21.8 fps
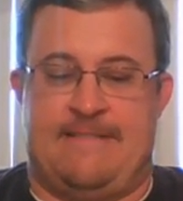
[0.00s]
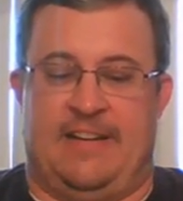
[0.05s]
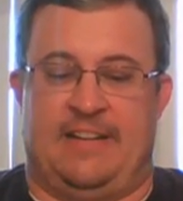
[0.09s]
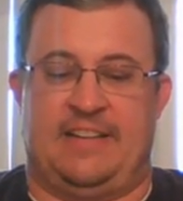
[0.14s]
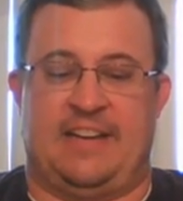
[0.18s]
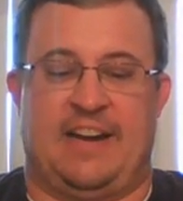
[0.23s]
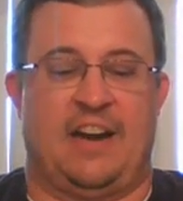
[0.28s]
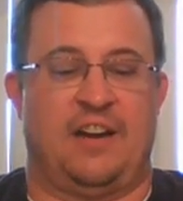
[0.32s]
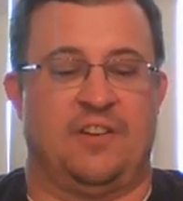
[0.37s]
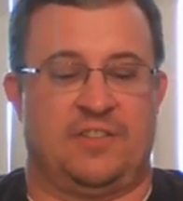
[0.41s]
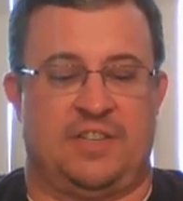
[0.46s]

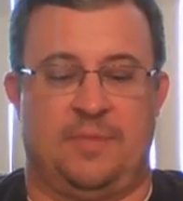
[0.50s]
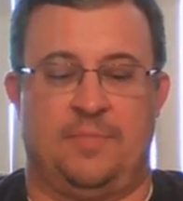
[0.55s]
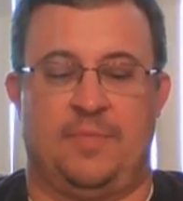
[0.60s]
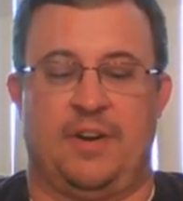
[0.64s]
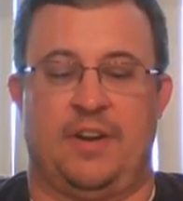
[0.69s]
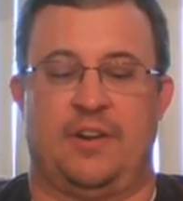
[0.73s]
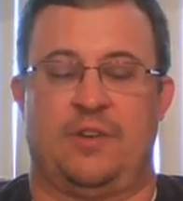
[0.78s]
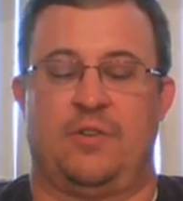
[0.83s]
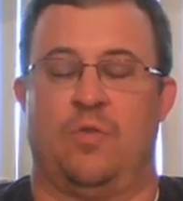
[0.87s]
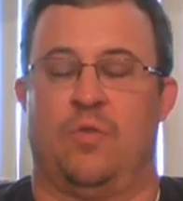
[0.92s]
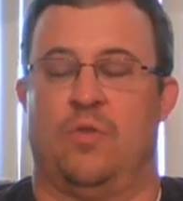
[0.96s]
entire
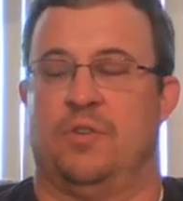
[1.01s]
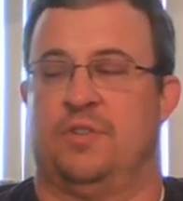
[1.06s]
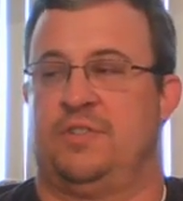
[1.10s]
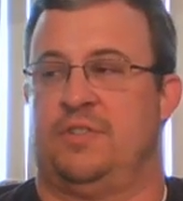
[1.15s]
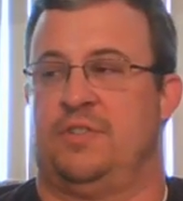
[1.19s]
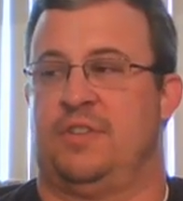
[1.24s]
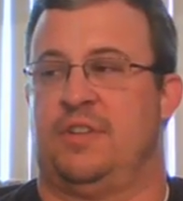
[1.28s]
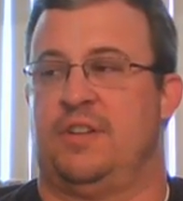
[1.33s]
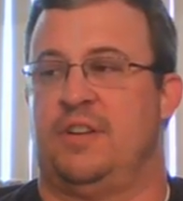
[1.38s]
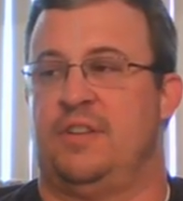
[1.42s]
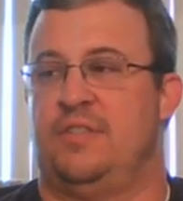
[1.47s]
seminary course
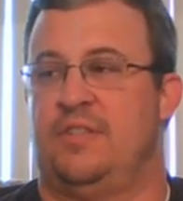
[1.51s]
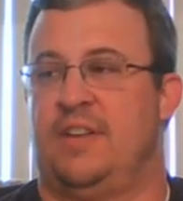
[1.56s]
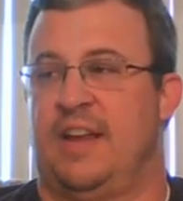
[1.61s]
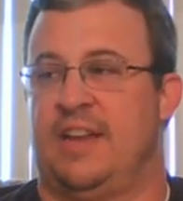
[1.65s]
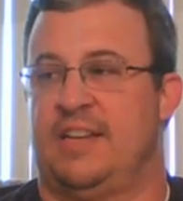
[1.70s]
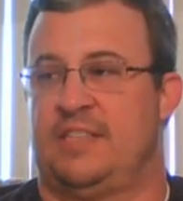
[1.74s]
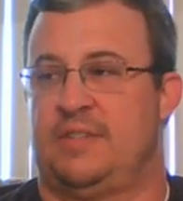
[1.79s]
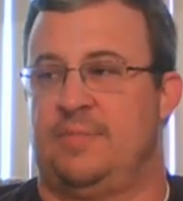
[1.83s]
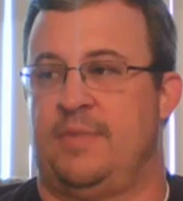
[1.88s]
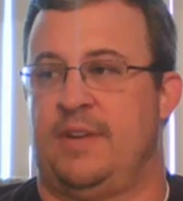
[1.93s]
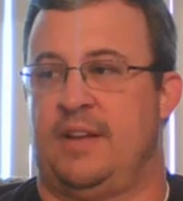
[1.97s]
on the New
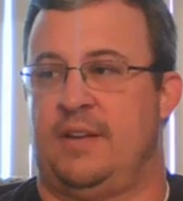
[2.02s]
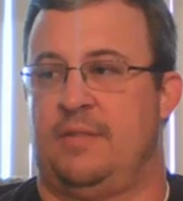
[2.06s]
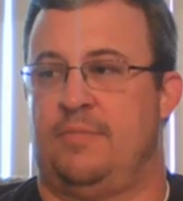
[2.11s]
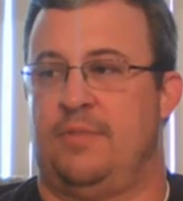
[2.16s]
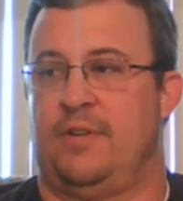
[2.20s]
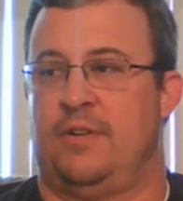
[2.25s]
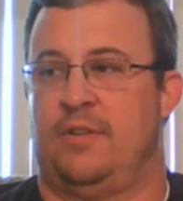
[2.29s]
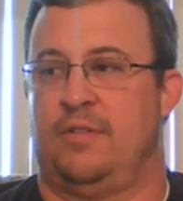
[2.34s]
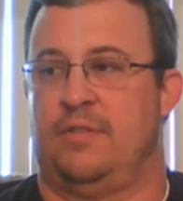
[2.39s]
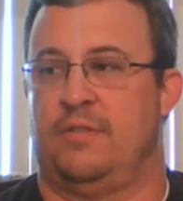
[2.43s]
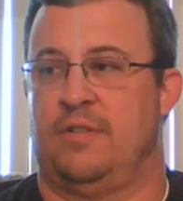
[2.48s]
Testament
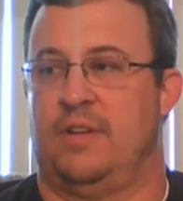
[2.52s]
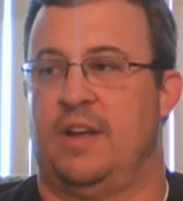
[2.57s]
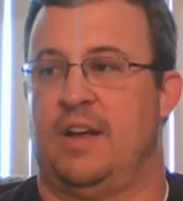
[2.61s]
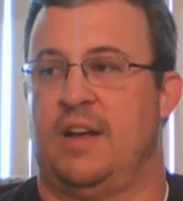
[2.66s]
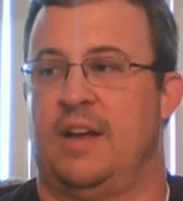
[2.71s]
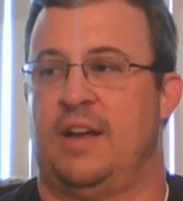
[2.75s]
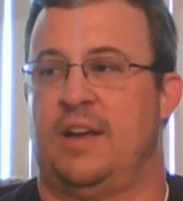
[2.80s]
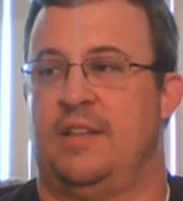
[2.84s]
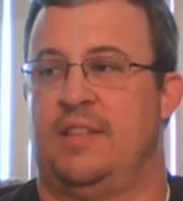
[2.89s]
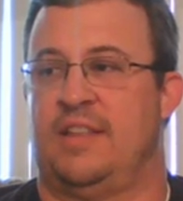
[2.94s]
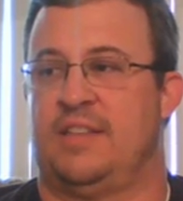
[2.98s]
put on
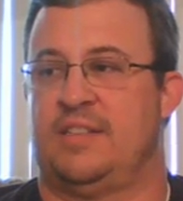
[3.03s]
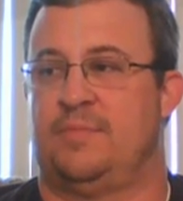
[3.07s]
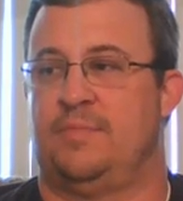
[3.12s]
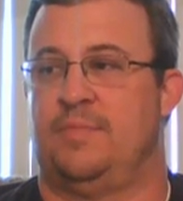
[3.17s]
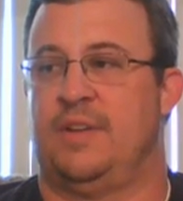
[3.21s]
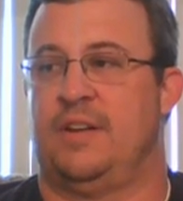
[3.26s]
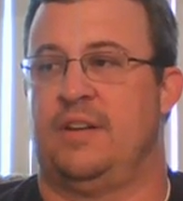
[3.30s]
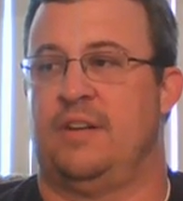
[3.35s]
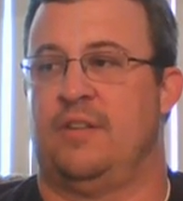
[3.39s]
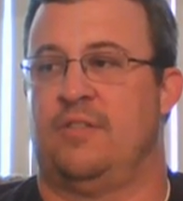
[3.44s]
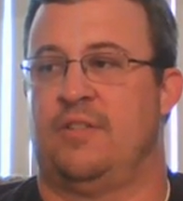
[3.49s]
that's
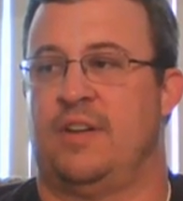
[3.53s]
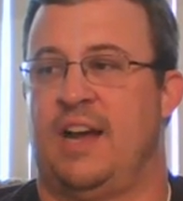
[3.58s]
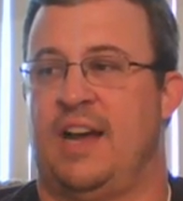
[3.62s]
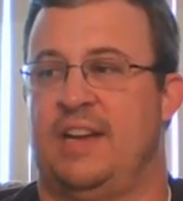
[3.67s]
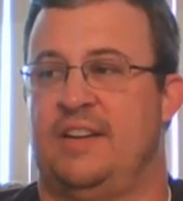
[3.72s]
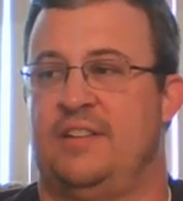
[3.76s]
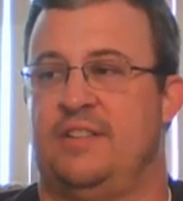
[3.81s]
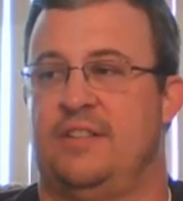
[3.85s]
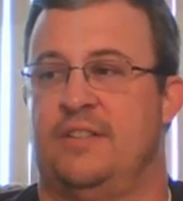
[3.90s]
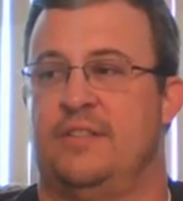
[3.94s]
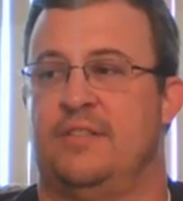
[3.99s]
been on
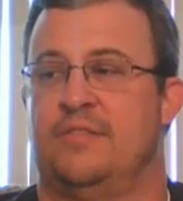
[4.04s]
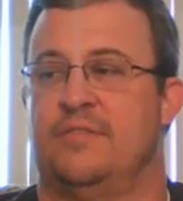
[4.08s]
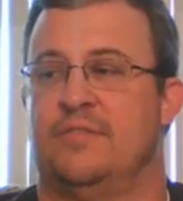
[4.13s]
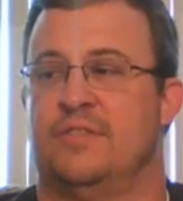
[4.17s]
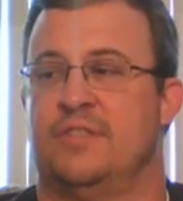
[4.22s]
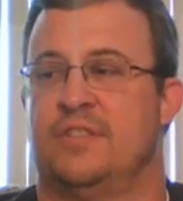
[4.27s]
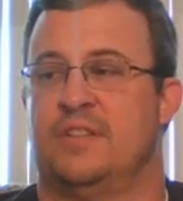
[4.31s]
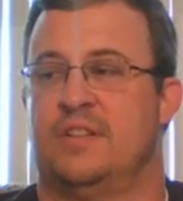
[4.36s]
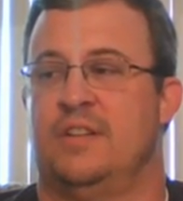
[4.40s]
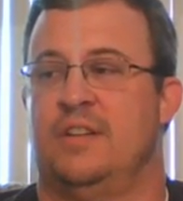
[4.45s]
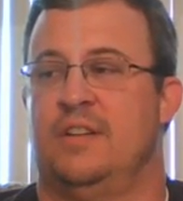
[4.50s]

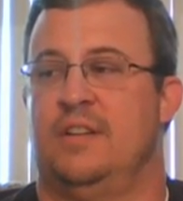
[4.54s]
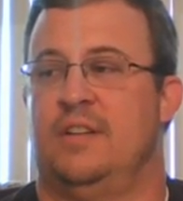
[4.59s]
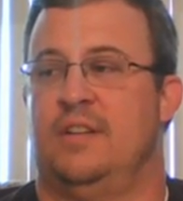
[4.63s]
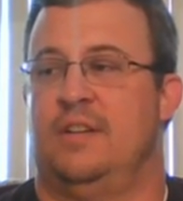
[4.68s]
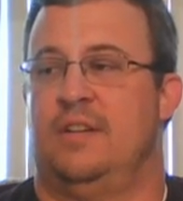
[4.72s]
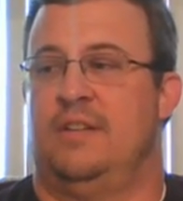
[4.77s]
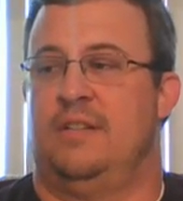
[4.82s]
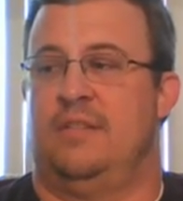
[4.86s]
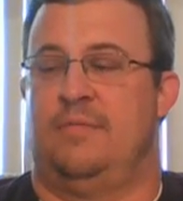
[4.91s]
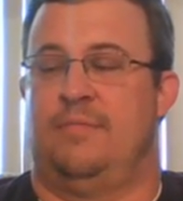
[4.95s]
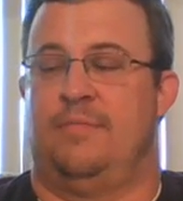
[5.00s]
iTunes
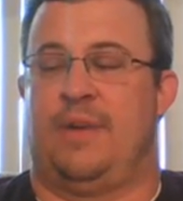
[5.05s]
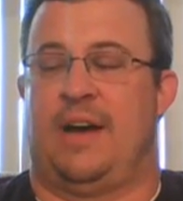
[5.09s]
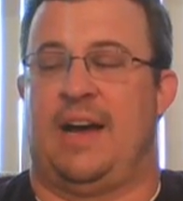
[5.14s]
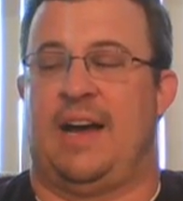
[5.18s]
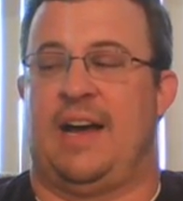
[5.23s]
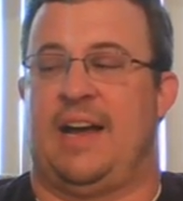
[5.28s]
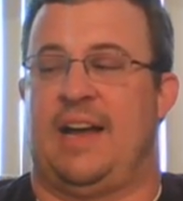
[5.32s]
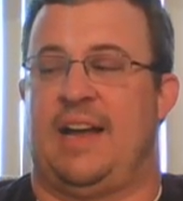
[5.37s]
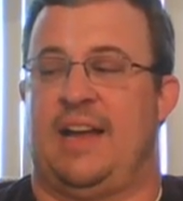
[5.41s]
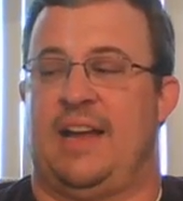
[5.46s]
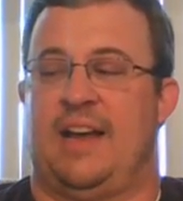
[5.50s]

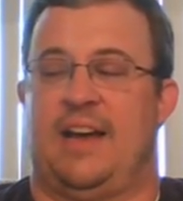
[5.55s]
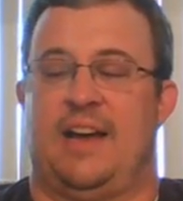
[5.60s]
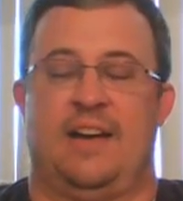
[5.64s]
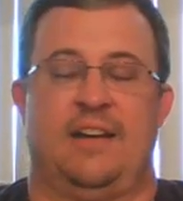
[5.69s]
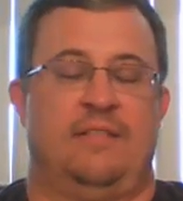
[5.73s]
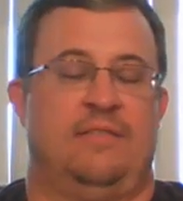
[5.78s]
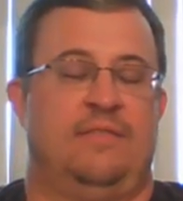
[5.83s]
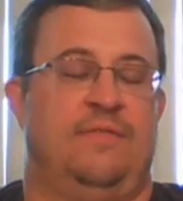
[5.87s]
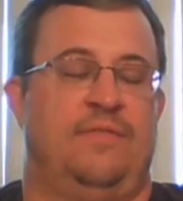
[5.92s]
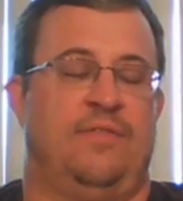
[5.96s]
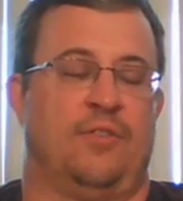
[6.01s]
by
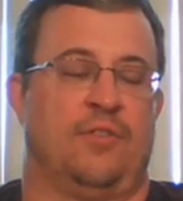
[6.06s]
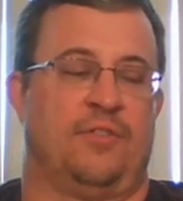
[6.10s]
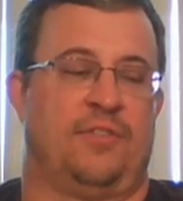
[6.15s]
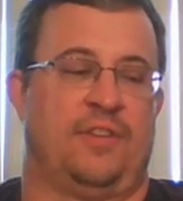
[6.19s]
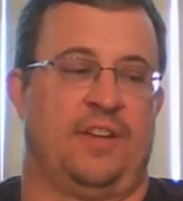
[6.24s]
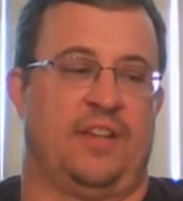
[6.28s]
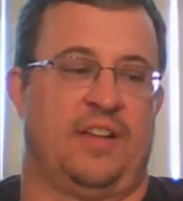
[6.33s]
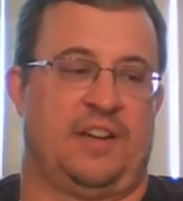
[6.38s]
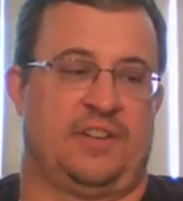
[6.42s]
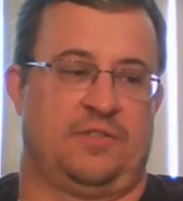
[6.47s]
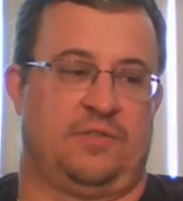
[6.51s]
Fuller
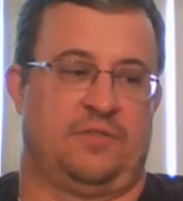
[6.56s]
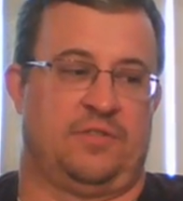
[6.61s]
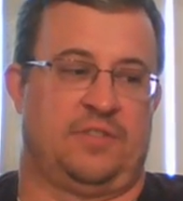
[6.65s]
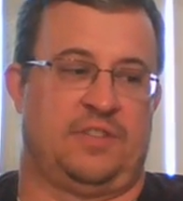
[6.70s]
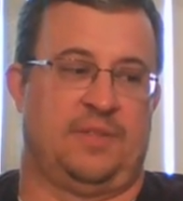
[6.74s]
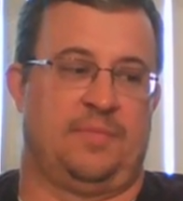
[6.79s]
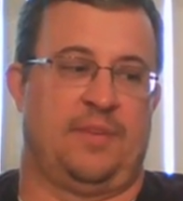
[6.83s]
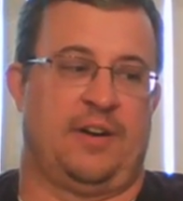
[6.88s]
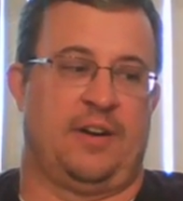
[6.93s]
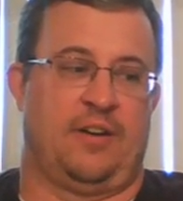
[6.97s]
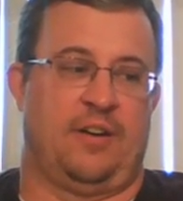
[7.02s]
Theological
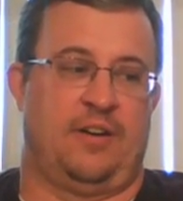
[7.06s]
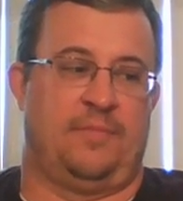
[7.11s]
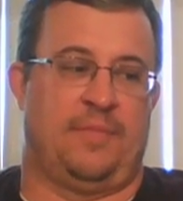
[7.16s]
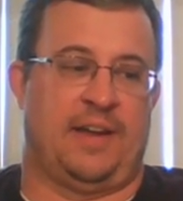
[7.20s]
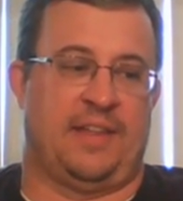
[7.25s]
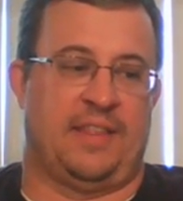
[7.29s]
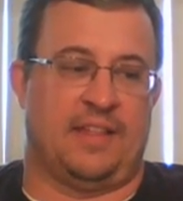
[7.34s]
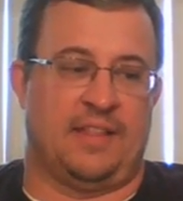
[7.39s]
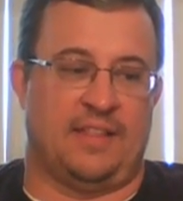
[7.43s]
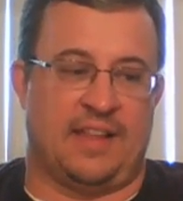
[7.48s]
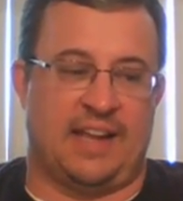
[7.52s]
Seminary by
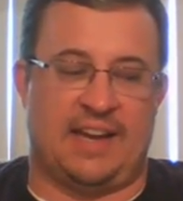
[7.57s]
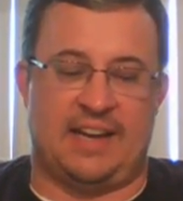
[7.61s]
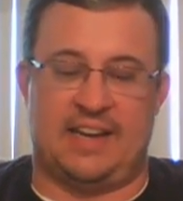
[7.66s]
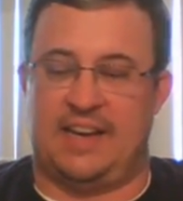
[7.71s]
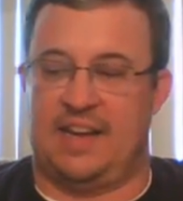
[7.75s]
the late